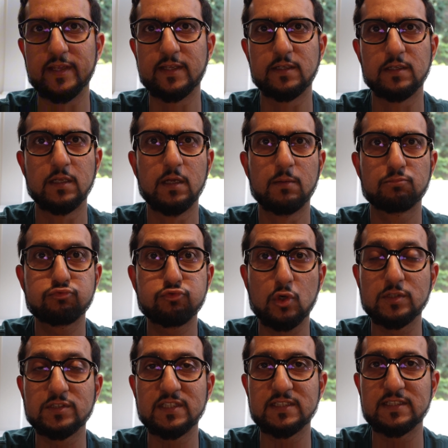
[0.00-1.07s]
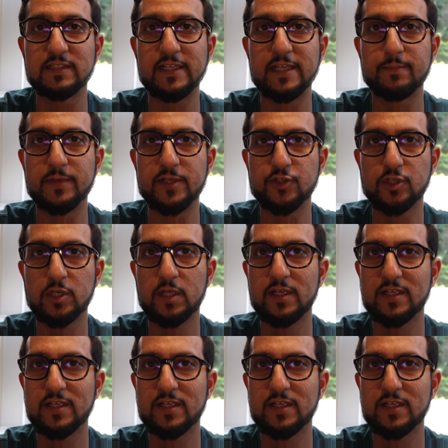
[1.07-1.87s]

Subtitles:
in processing the image.